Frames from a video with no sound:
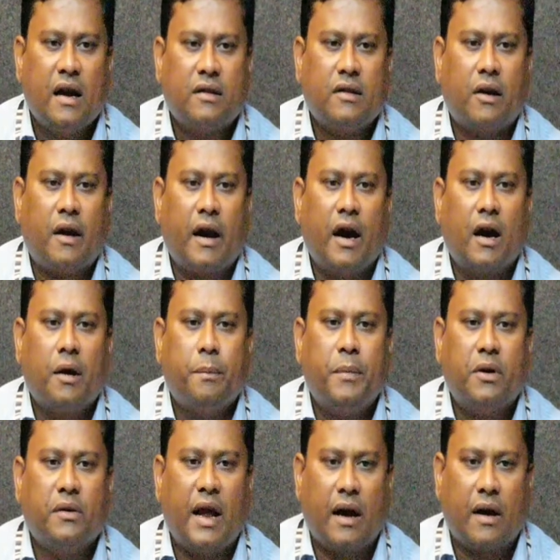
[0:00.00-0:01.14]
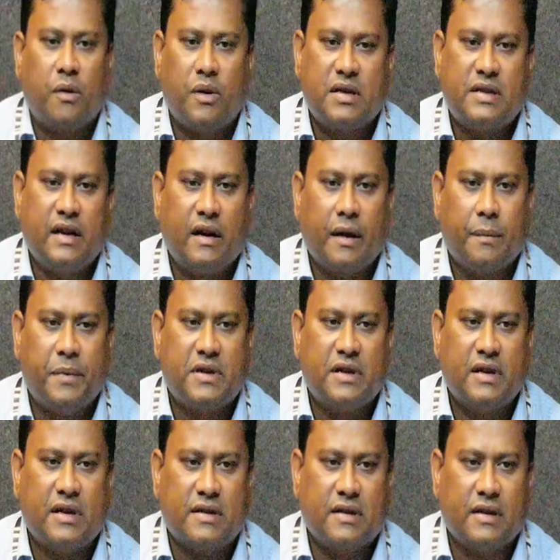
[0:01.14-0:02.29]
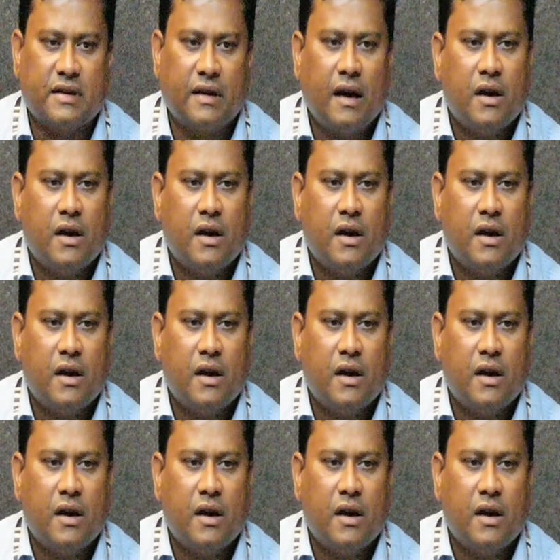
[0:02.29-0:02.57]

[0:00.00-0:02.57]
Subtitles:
the trade-off between accuracy and efficiency.